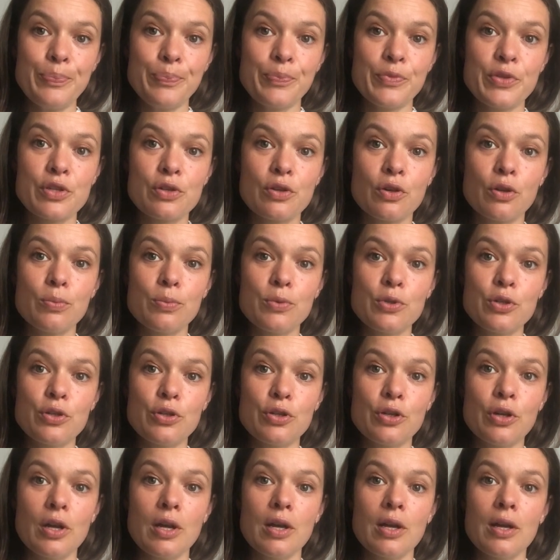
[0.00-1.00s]

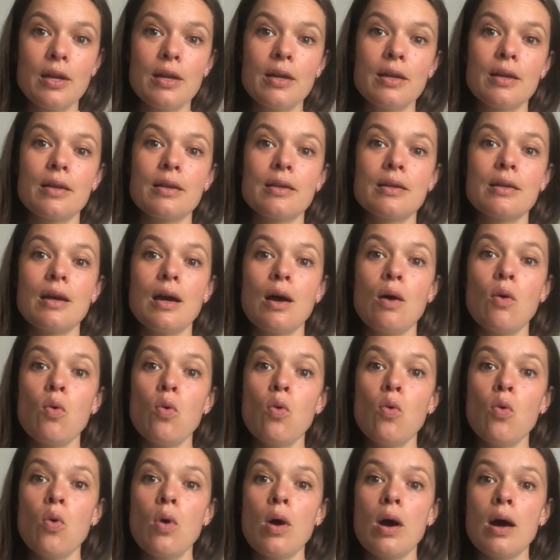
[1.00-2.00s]
sculpture
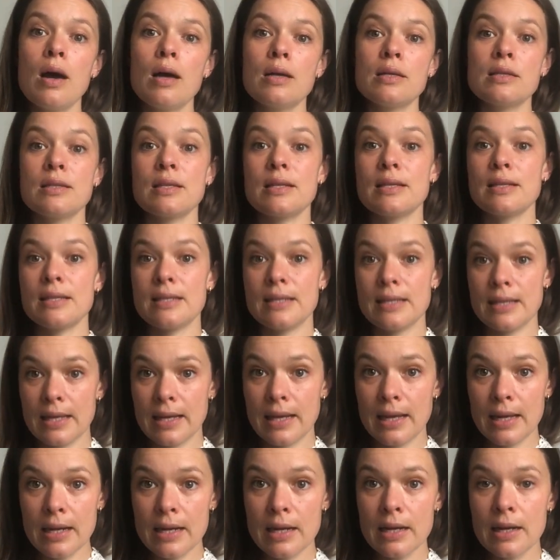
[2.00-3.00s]
Aurora's
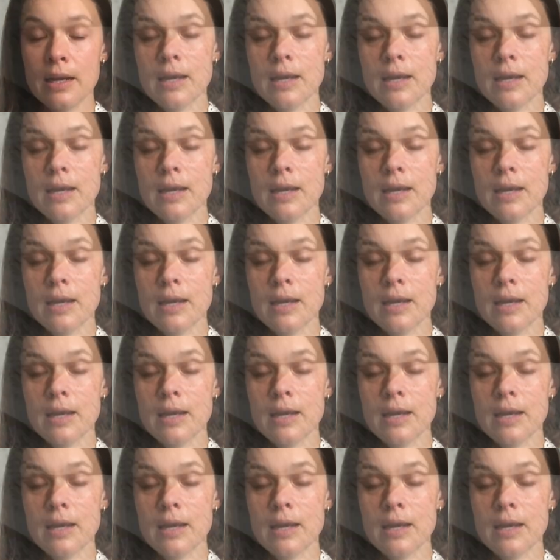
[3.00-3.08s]
Seger